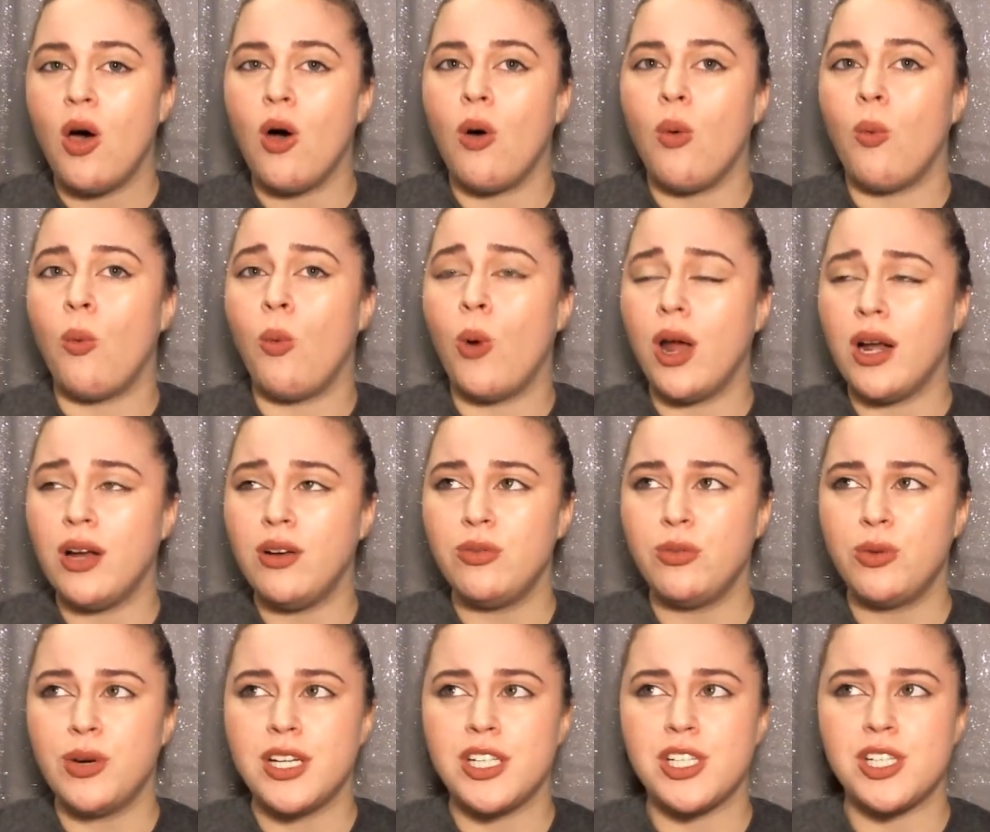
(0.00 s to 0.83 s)
One
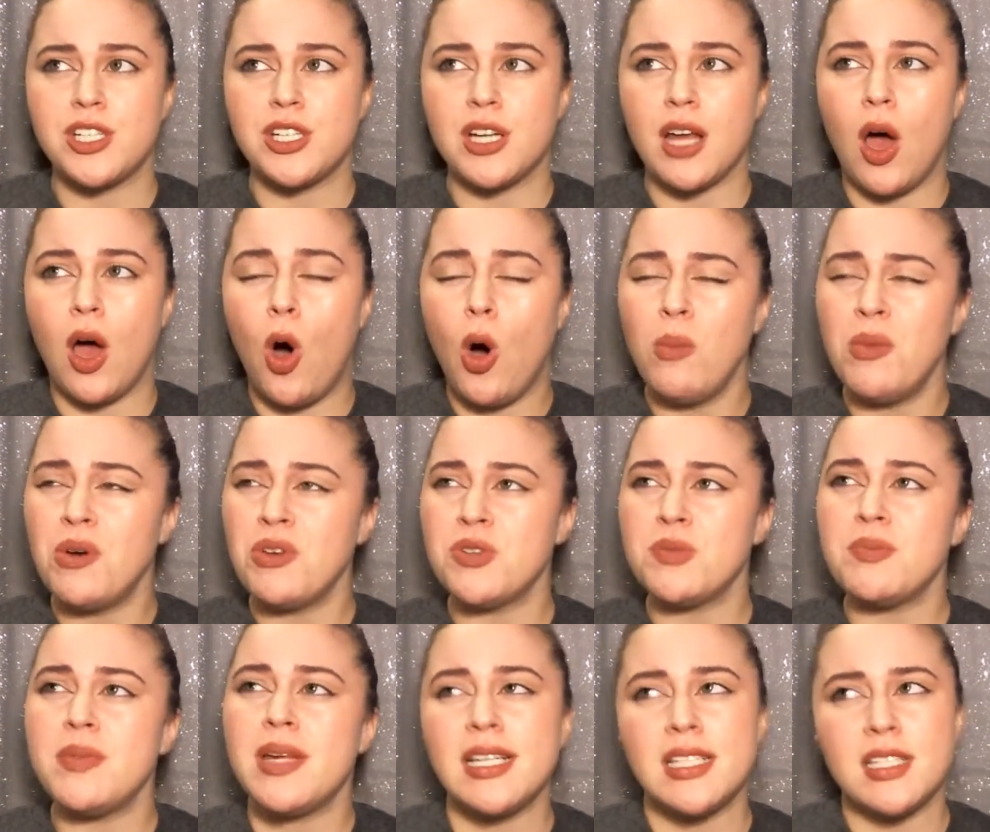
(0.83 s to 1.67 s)
of which
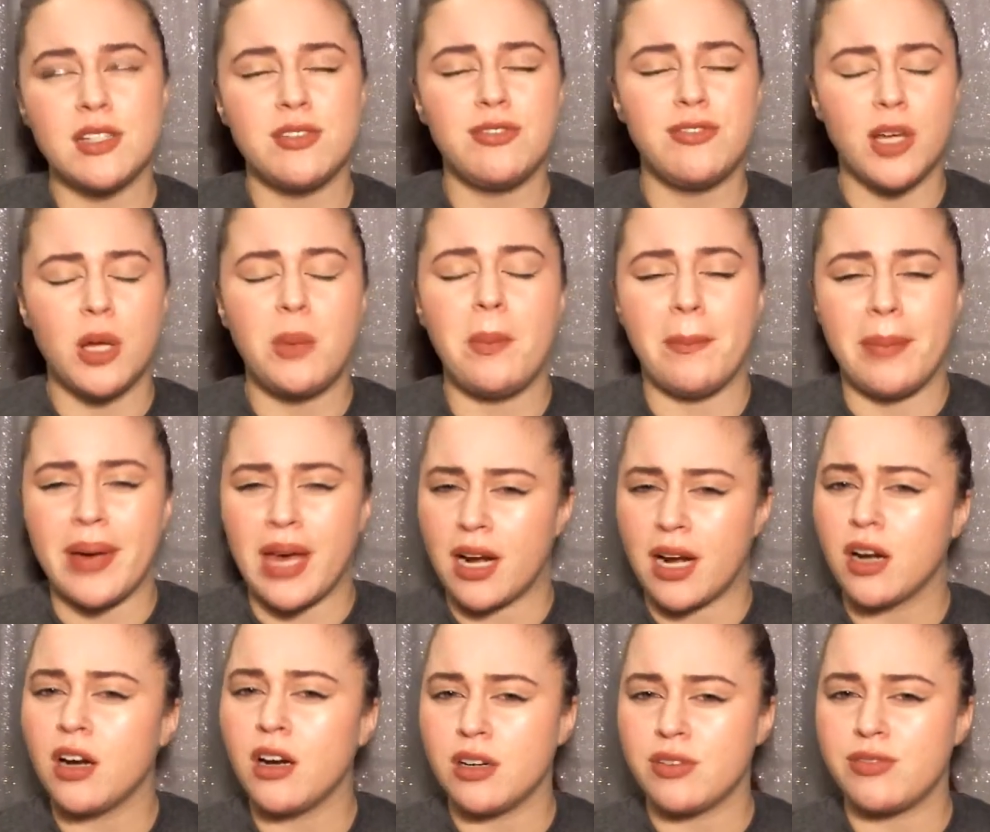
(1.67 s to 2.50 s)
almost makes the film
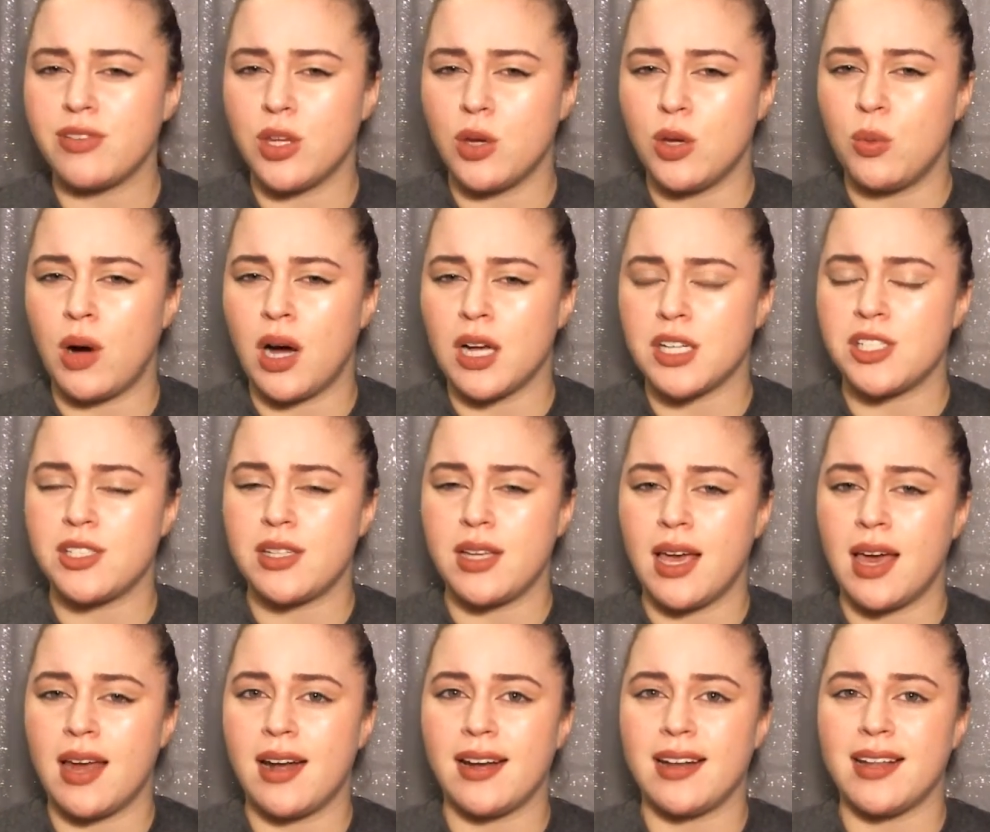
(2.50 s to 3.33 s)
better if you watch
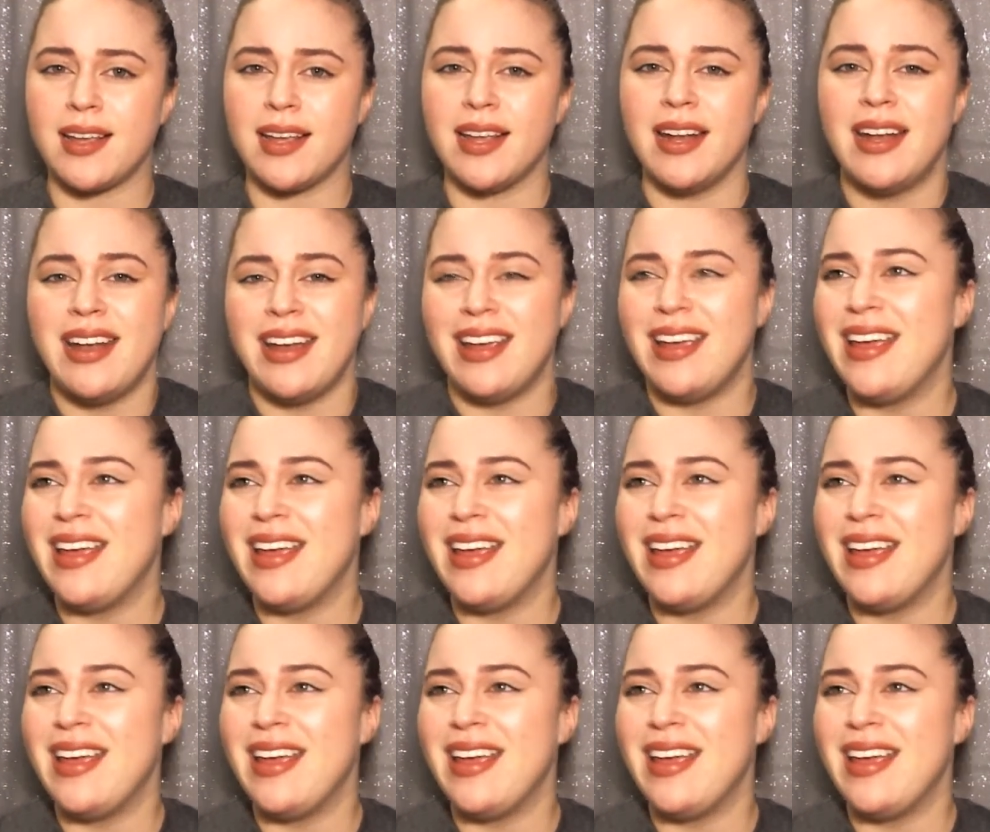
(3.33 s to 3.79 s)
the edited